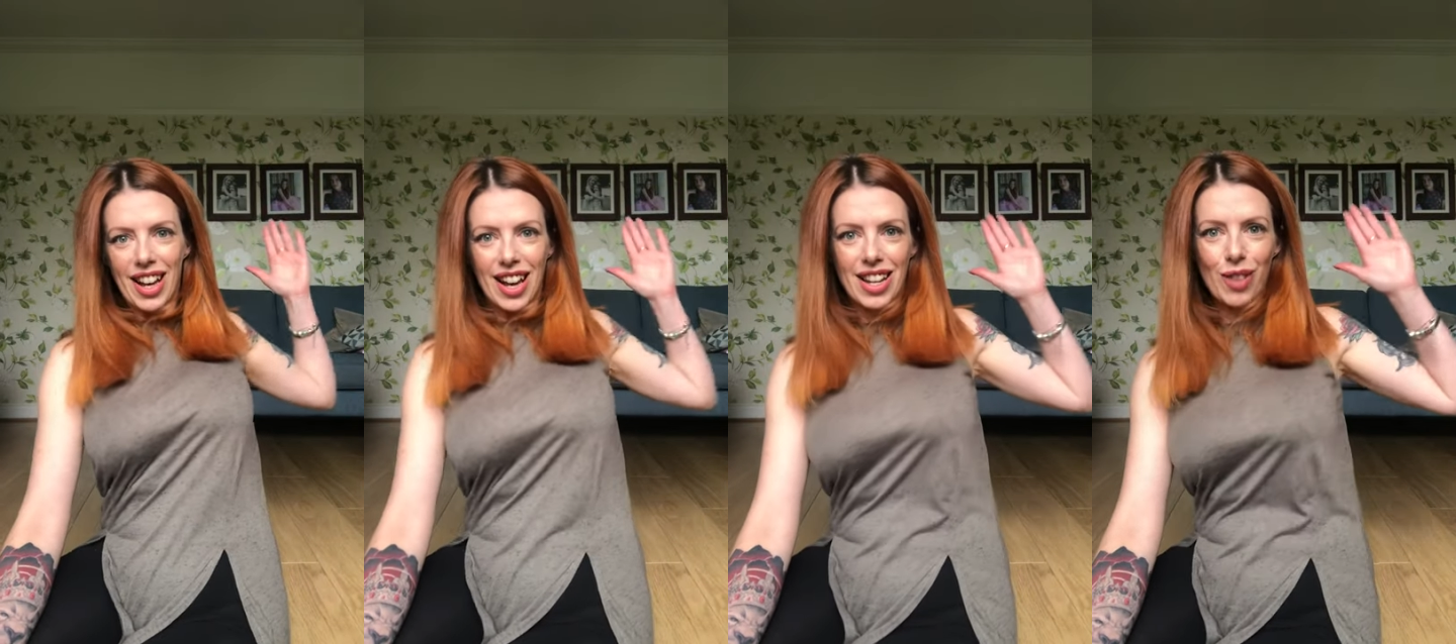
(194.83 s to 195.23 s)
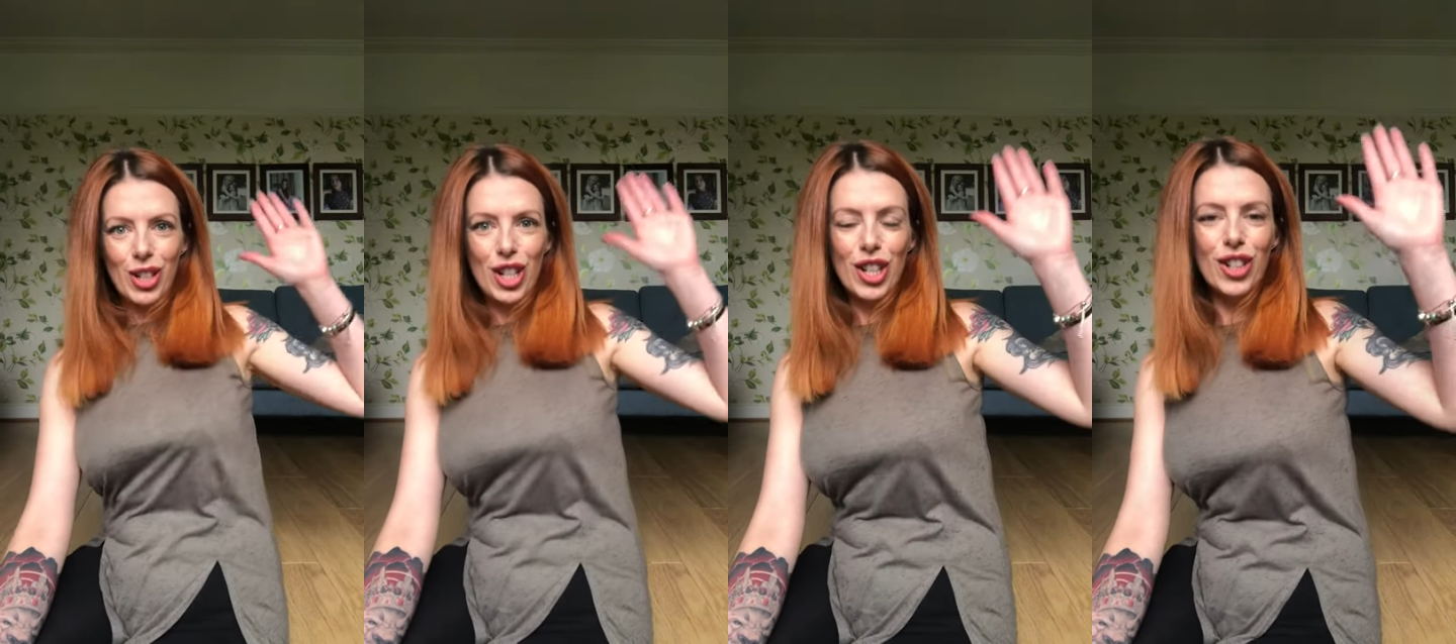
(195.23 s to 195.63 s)
and now
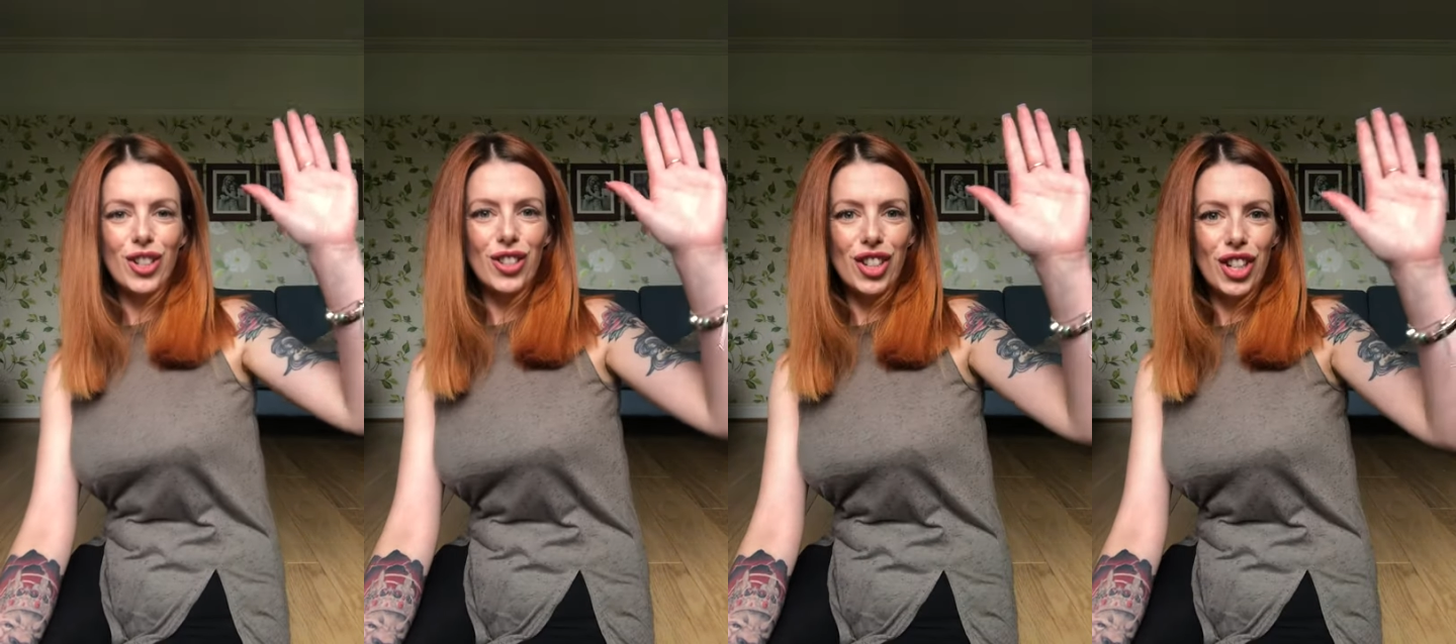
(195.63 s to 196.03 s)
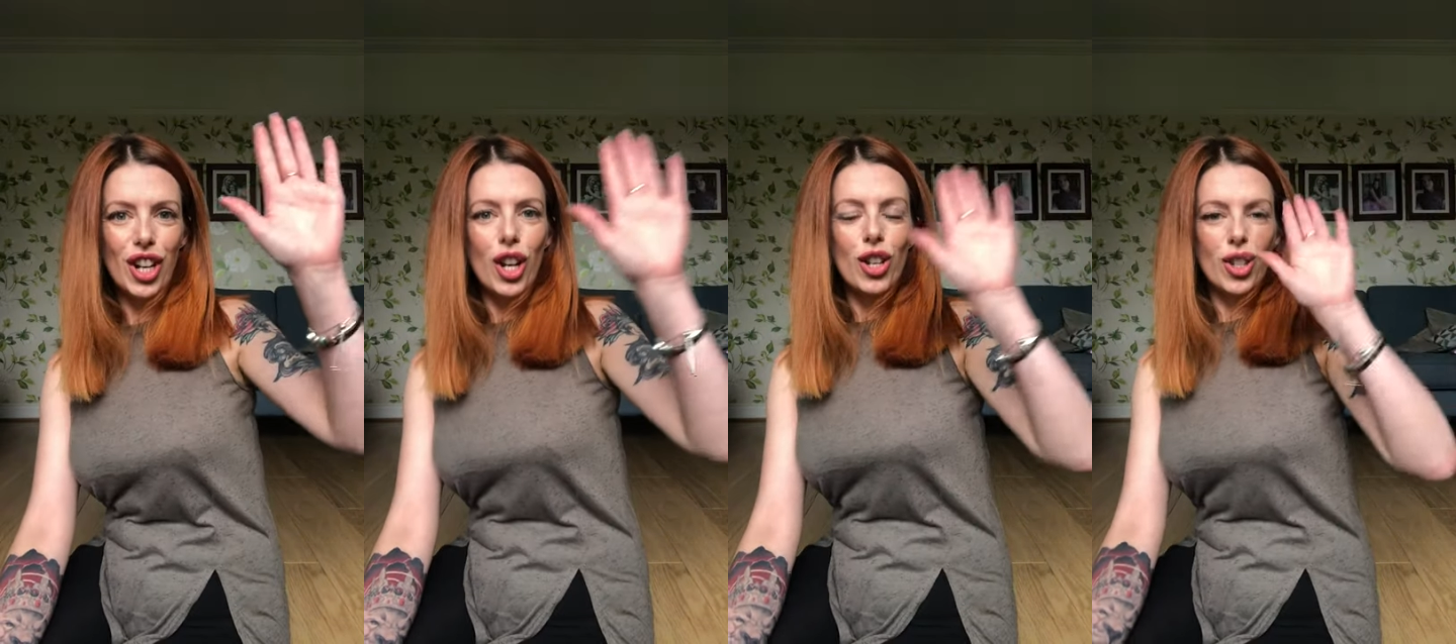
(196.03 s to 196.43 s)
it's huge.
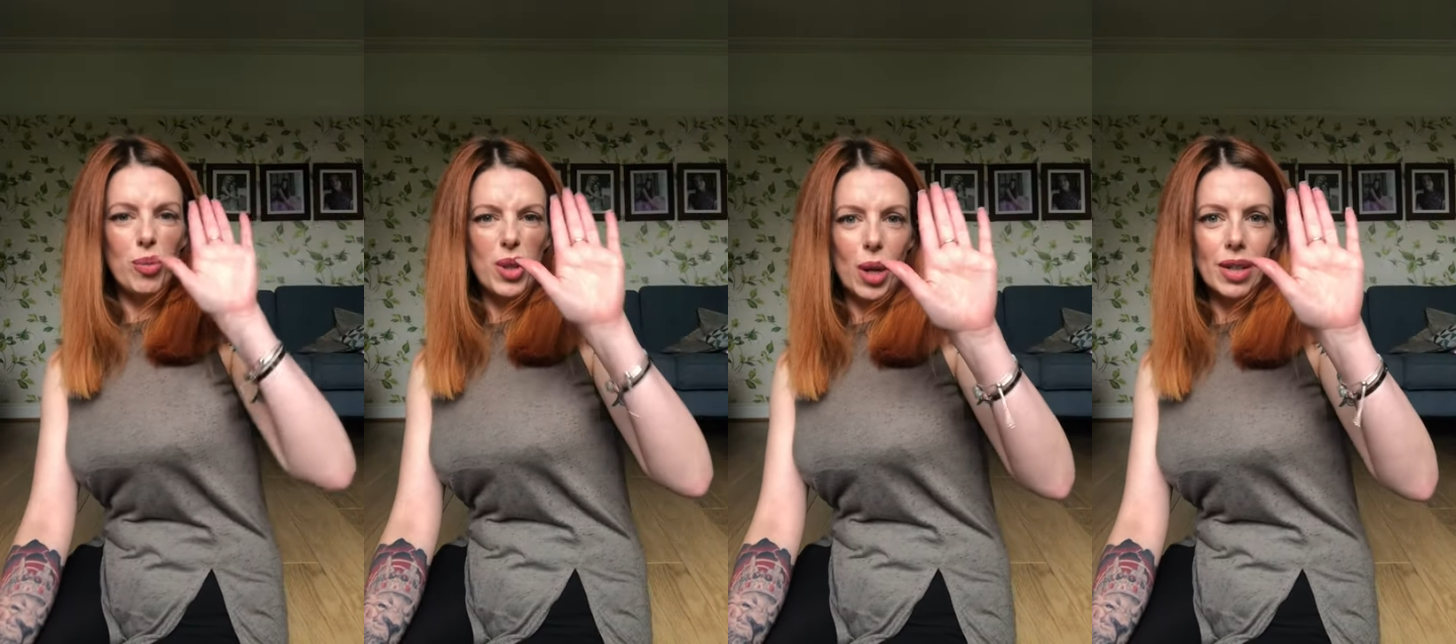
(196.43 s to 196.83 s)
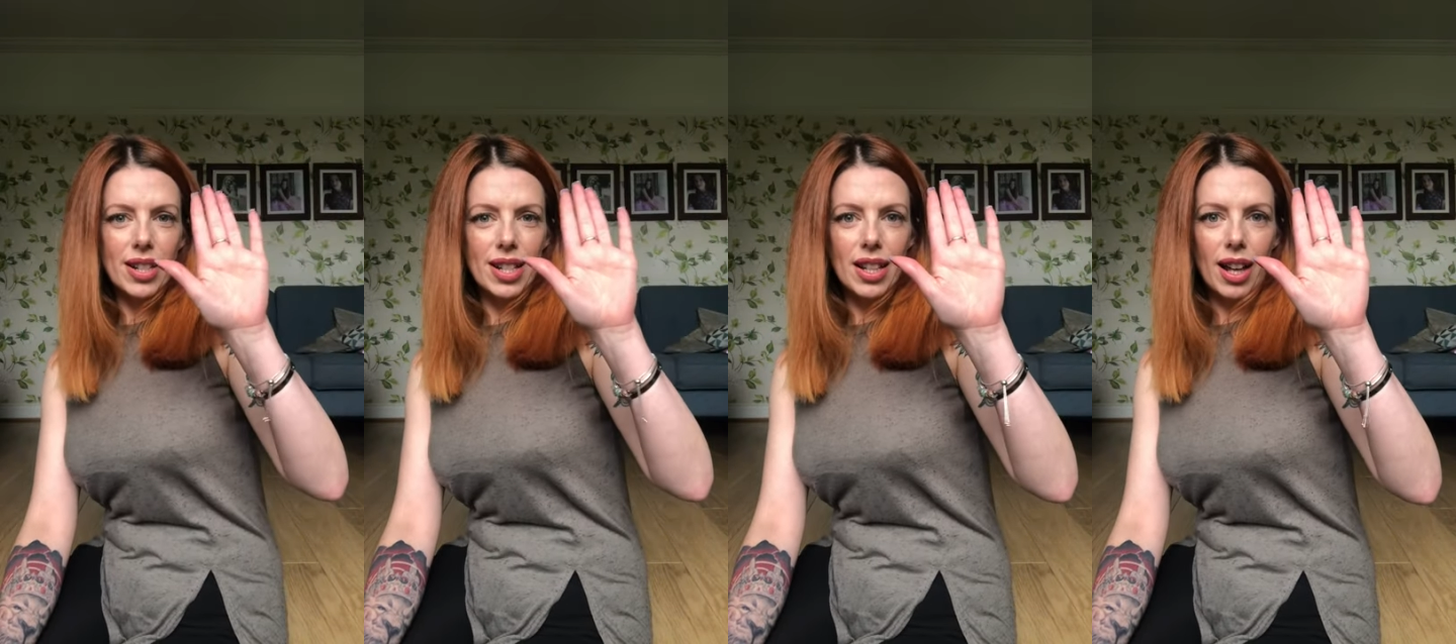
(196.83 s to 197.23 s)
So we don't want to
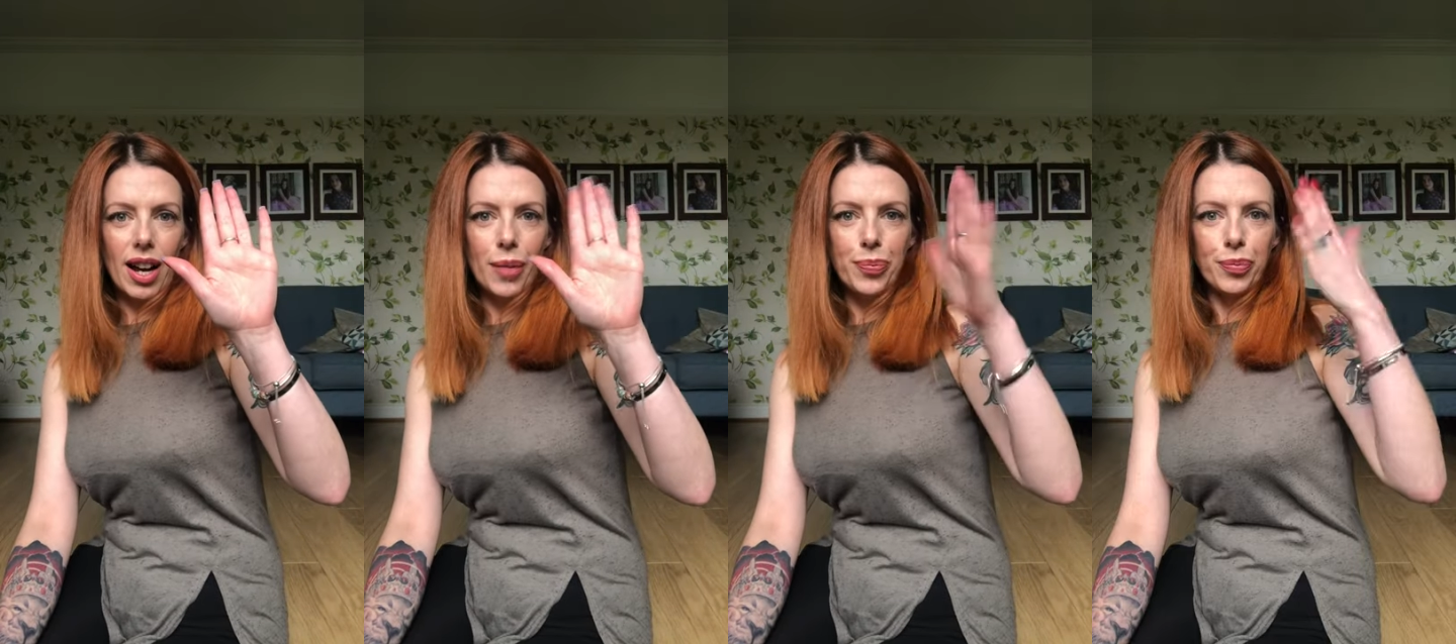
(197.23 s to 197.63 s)
see that.